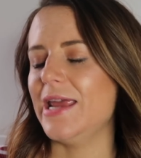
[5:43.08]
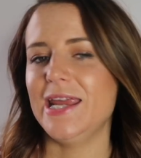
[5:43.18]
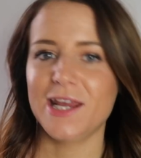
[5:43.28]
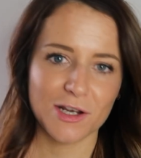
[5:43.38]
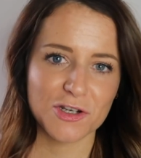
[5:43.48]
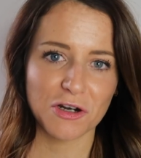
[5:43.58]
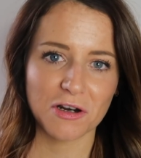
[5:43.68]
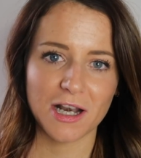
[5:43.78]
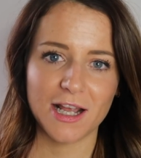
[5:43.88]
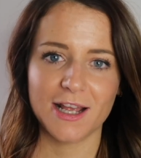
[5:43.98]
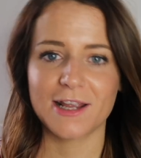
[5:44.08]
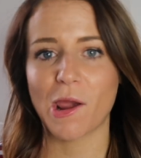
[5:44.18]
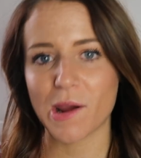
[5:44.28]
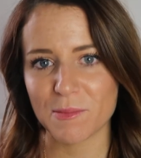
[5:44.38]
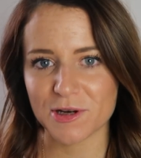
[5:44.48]
eating a chocolate,
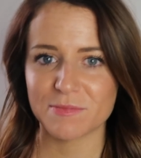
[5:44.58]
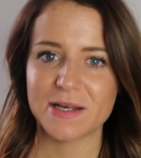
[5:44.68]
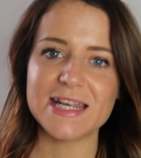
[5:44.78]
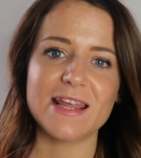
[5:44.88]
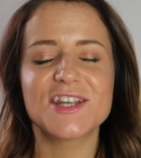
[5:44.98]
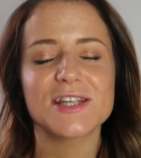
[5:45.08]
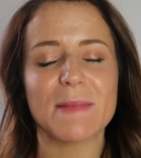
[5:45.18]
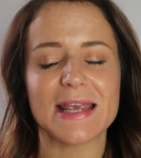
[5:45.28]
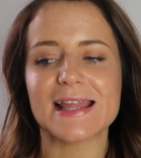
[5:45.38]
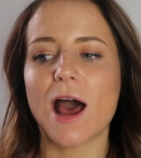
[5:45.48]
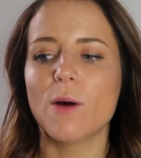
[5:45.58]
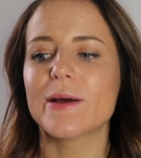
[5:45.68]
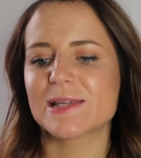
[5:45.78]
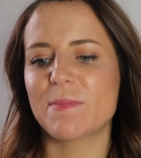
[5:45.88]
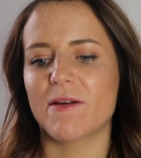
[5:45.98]
going and brushing my teeth. It just makes that whole
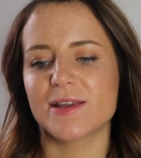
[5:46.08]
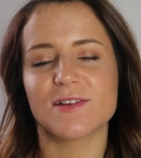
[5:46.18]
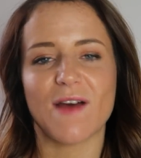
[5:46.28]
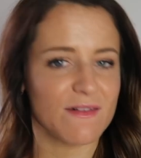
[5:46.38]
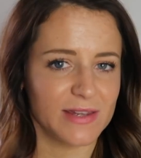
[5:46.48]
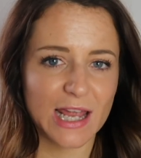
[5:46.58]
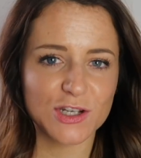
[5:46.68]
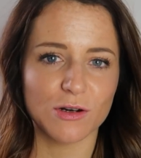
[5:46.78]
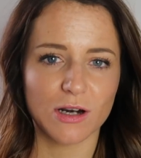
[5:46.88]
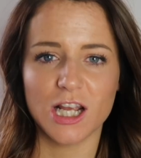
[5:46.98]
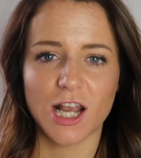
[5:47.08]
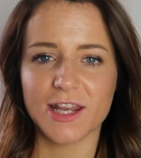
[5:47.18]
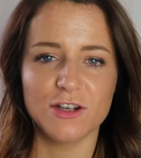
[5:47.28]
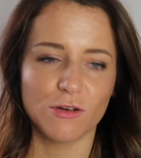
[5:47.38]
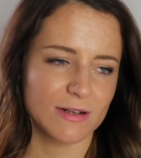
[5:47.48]
experience of having that chocolate
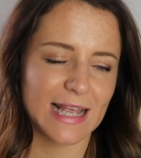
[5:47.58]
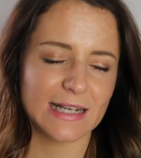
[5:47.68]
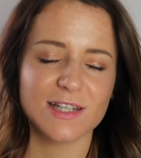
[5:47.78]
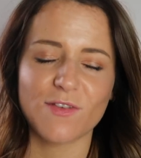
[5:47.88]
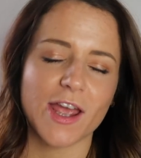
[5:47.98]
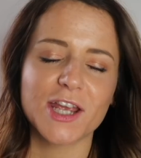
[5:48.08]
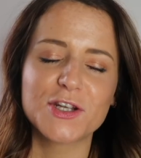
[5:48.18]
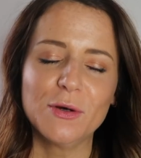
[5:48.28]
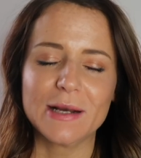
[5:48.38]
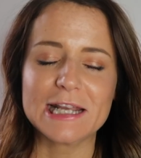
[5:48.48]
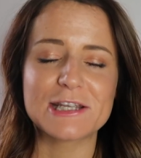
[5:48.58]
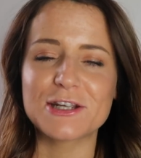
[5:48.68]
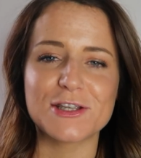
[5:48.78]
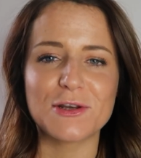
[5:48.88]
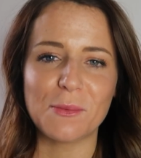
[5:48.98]
like not satisfying at all, and it's
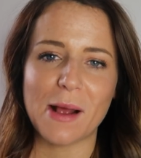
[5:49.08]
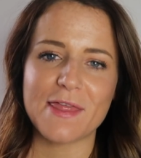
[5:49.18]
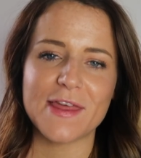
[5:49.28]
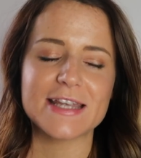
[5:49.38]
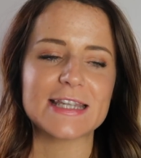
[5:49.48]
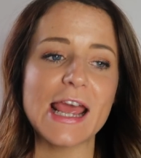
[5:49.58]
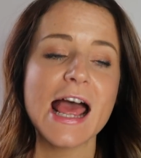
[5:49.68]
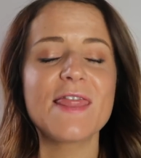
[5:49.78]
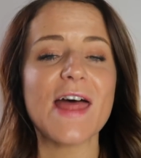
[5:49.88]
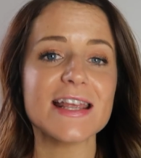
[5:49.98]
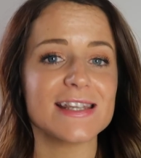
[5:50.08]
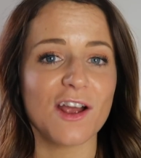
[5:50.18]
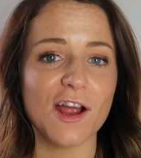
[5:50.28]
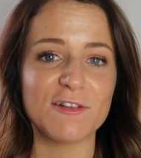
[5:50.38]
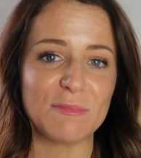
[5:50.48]
just not worth it. So that's a
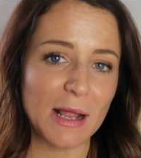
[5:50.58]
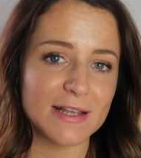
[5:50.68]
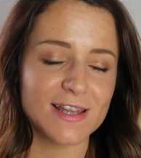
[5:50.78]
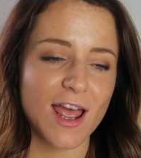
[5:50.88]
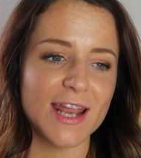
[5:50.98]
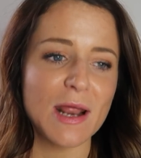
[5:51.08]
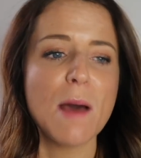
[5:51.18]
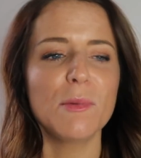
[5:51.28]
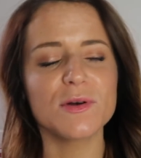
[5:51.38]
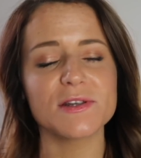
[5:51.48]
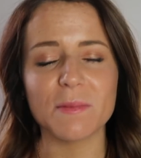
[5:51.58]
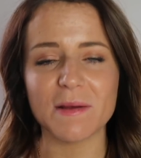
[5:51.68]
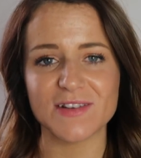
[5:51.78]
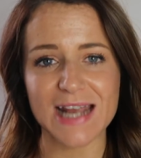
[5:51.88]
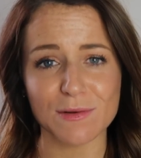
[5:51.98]
kind of plus side, but also a
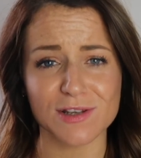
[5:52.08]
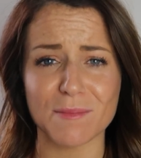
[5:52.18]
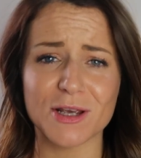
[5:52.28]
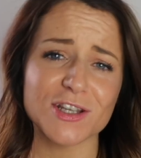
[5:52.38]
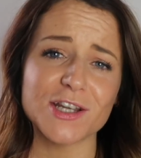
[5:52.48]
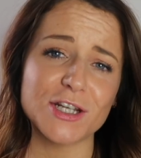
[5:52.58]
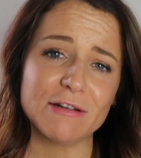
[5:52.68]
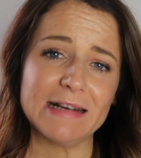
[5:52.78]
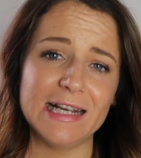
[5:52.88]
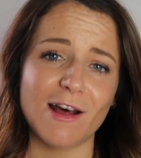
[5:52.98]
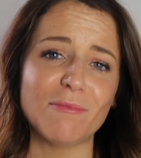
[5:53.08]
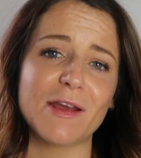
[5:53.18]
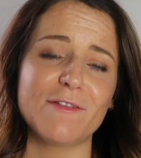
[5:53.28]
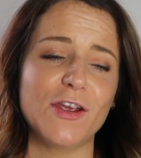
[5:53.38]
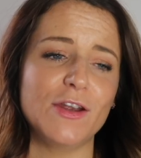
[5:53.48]
bit of a downside because I do really love
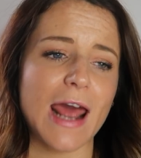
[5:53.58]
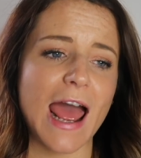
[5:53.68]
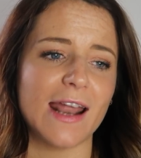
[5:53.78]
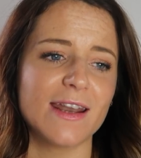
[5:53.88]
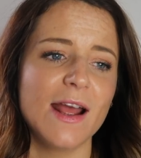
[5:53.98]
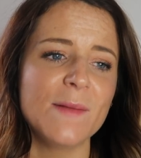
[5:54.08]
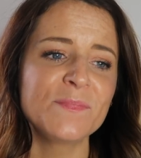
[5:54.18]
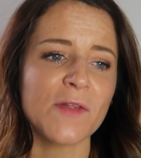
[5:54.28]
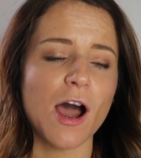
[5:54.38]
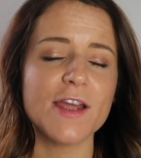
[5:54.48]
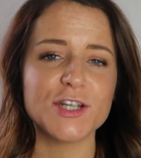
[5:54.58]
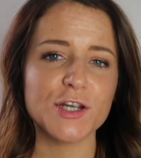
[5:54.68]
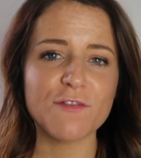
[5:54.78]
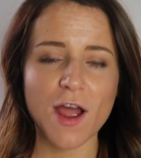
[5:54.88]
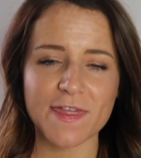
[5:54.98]
my food, and I
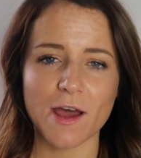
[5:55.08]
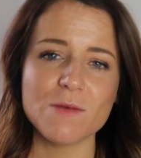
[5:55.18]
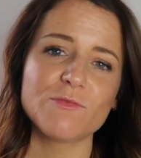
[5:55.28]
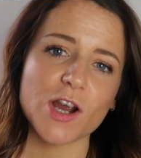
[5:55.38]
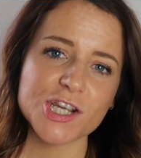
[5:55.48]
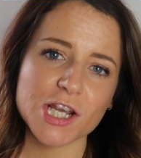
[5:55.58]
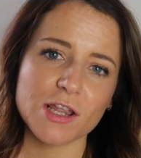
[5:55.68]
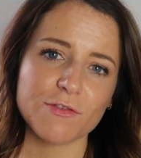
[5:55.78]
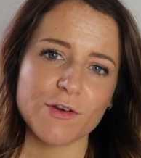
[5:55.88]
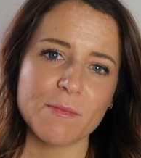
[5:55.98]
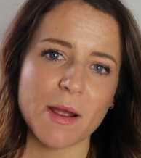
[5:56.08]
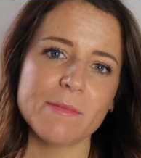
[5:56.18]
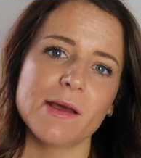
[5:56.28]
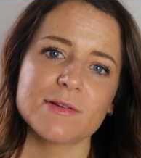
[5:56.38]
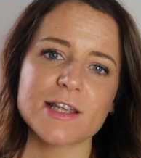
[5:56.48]
do find that I'm rushing through my
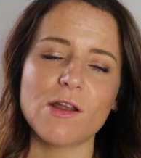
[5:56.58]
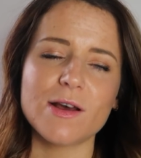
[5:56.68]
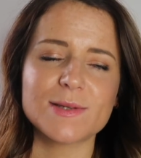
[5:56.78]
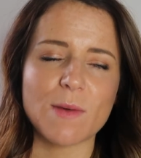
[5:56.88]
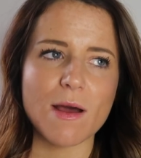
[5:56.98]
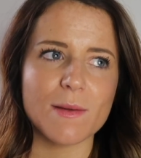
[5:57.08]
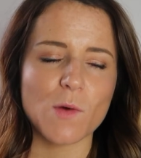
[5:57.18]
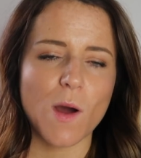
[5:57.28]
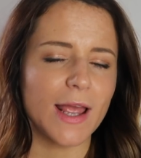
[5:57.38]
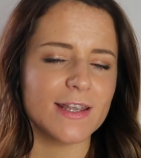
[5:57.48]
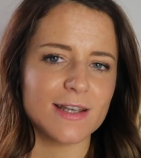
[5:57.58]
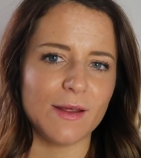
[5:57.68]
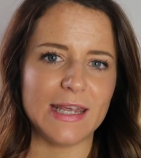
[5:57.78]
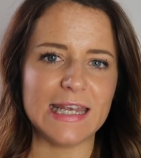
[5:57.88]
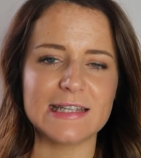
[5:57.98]
meals a lot as well. I'm quite a slow
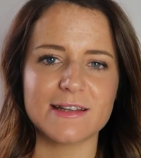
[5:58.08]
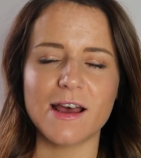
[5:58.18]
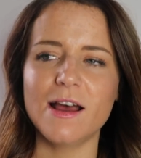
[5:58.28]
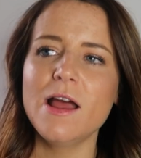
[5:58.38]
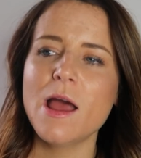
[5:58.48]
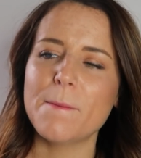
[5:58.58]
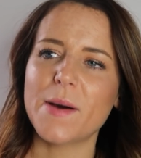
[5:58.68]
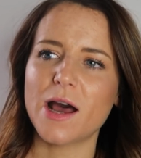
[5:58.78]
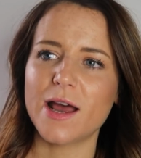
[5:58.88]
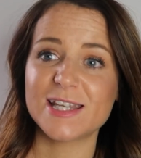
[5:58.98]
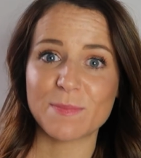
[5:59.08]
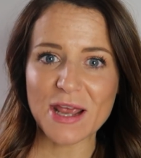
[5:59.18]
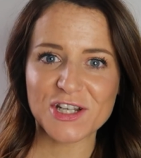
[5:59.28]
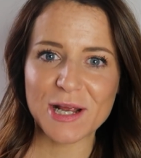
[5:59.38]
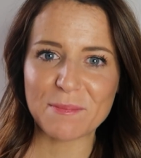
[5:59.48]
eater, but
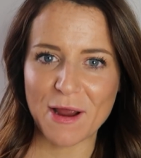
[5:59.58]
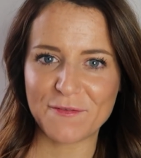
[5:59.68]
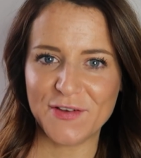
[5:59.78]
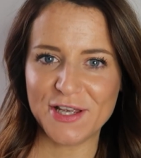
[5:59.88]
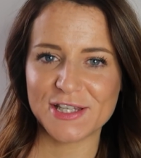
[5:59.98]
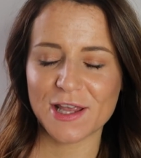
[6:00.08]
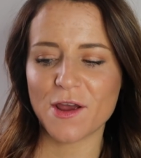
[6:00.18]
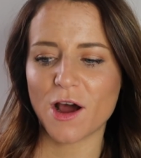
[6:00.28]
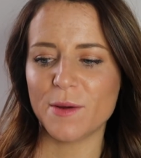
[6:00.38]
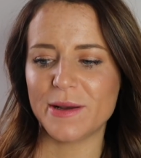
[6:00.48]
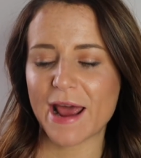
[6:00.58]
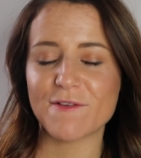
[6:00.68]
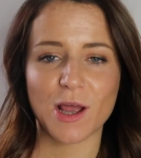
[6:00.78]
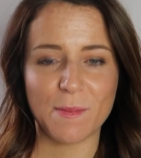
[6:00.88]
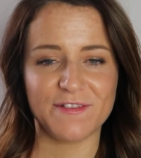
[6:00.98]
especially at breakfast. So I would
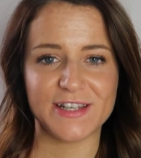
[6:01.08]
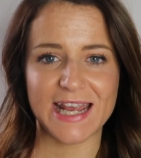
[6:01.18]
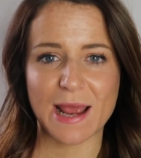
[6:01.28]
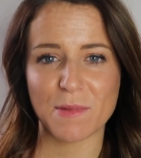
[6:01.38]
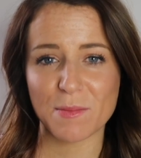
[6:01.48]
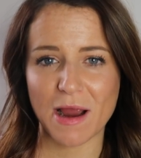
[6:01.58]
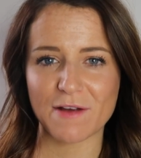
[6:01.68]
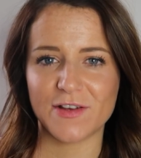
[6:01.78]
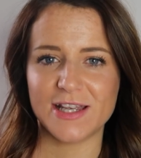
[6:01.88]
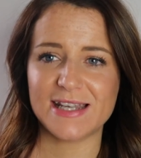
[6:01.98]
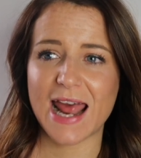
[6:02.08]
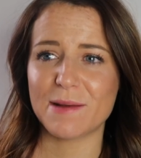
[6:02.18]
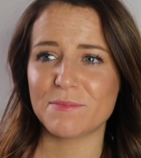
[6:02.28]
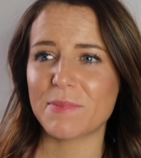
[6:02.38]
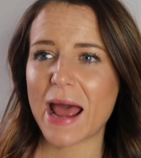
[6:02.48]
have a cup of tea and my breakfast
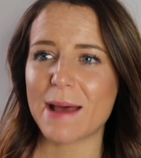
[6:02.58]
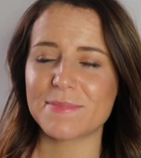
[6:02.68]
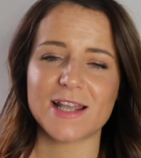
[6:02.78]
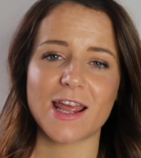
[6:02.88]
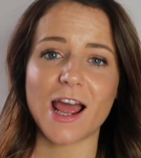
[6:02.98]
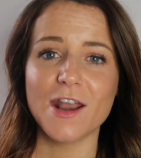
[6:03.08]
and perhaps like